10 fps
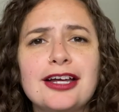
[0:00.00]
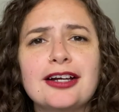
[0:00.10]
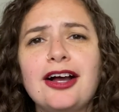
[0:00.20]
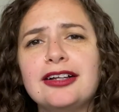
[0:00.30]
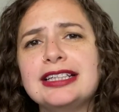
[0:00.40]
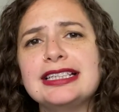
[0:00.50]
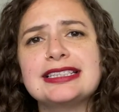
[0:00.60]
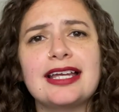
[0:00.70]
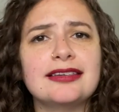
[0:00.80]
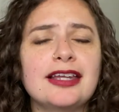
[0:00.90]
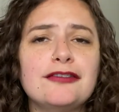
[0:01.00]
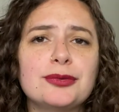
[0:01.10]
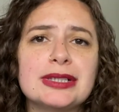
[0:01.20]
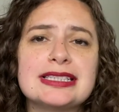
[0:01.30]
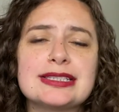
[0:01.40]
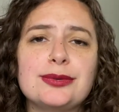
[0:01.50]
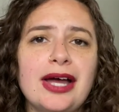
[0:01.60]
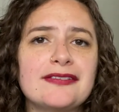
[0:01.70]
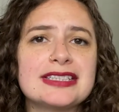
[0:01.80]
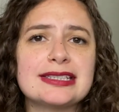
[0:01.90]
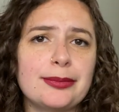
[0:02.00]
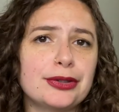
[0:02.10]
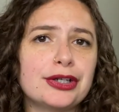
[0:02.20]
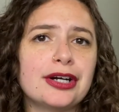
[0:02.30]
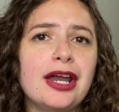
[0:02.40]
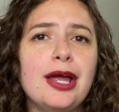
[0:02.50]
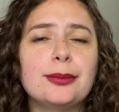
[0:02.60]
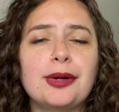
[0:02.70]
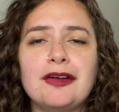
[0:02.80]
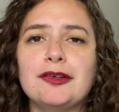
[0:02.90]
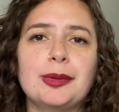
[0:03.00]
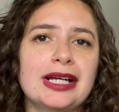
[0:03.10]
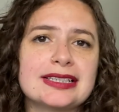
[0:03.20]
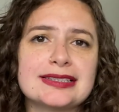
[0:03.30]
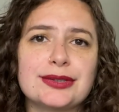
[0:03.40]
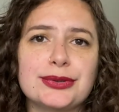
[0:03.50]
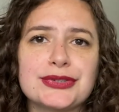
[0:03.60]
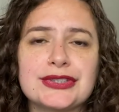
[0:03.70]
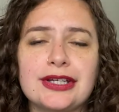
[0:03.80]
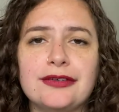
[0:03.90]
colleagues, and loved ones who have similar private practice goals